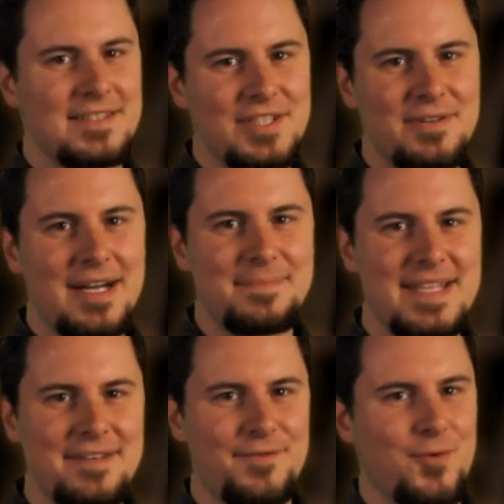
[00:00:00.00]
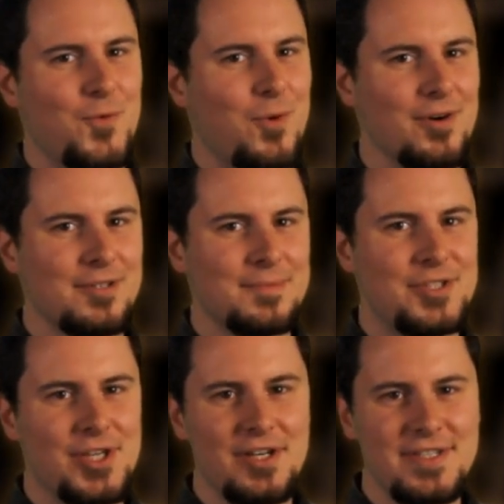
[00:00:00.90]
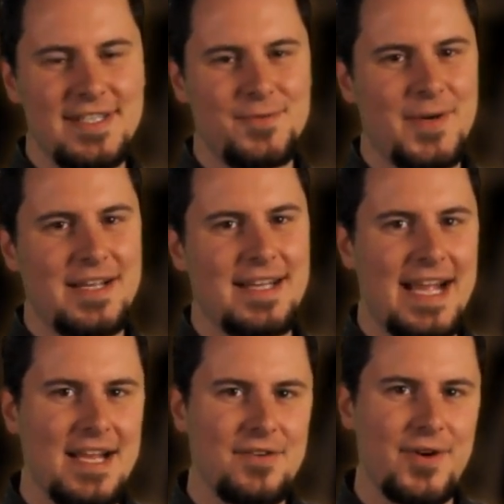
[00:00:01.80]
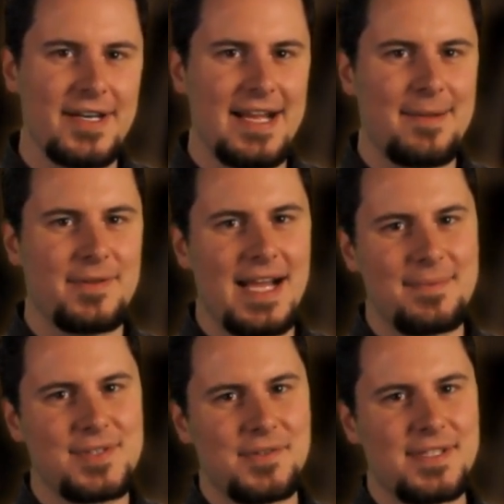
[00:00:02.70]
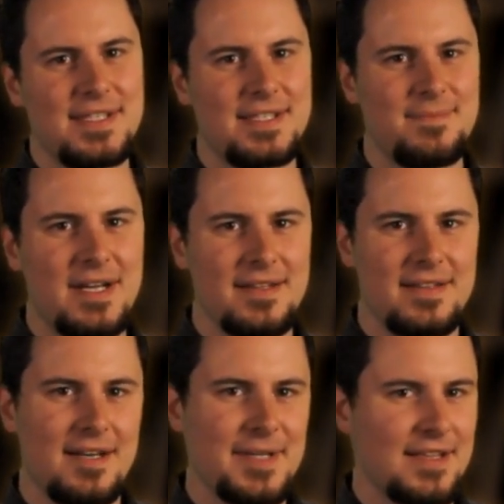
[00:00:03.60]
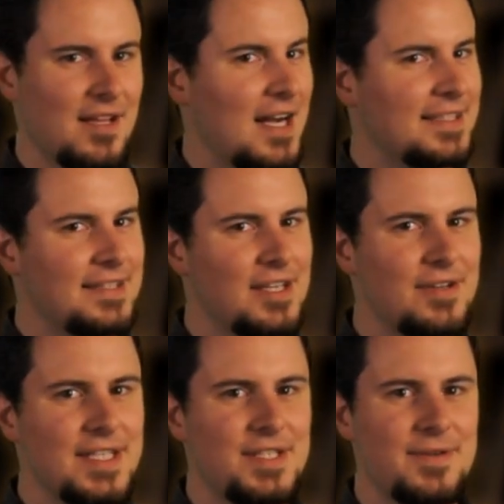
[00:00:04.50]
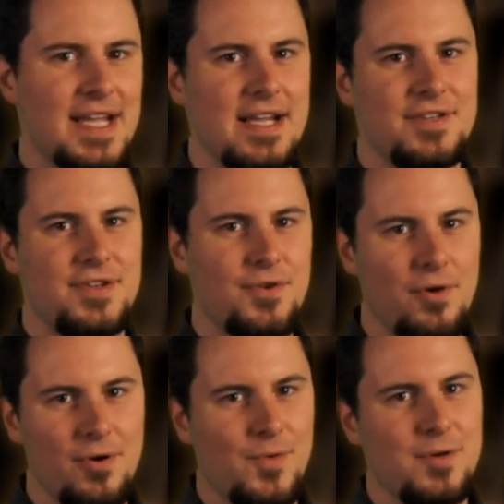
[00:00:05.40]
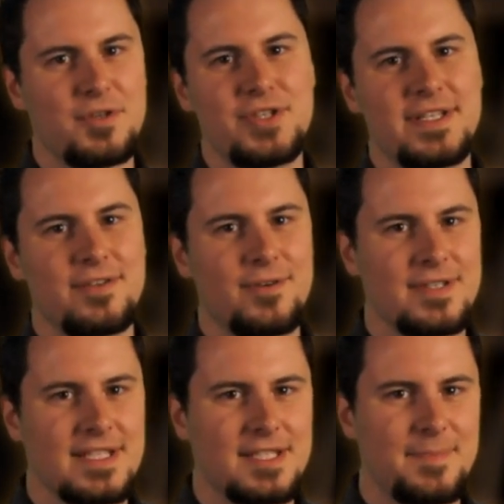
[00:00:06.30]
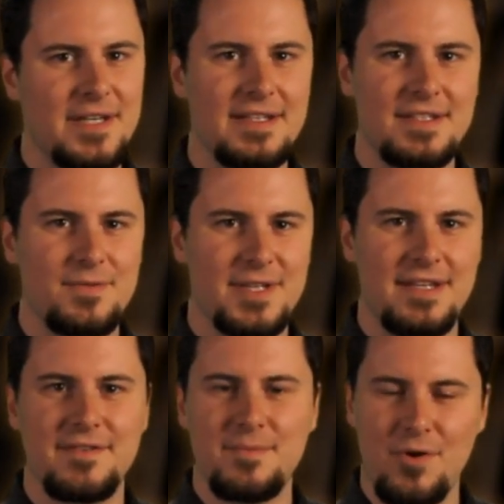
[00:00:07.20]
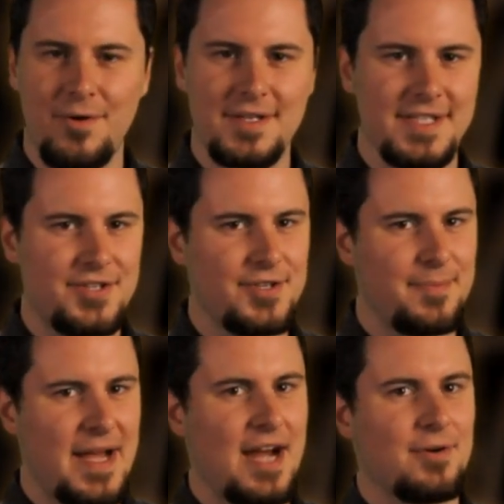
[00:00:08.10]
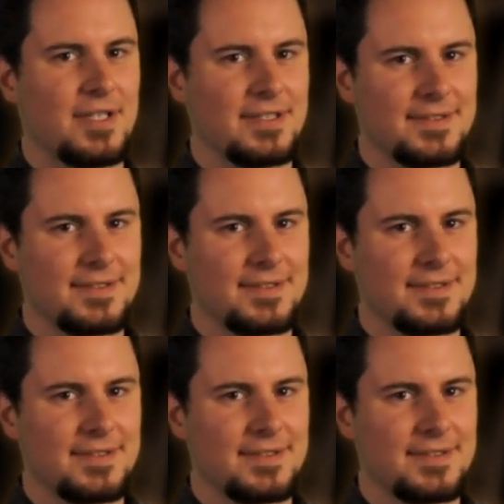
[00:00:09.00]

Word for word: The new update for War Room charges its way onto Android and Apple App Stores this month, coming locked and loaded to enhance your War Machine and Hordes experience with even more digital power.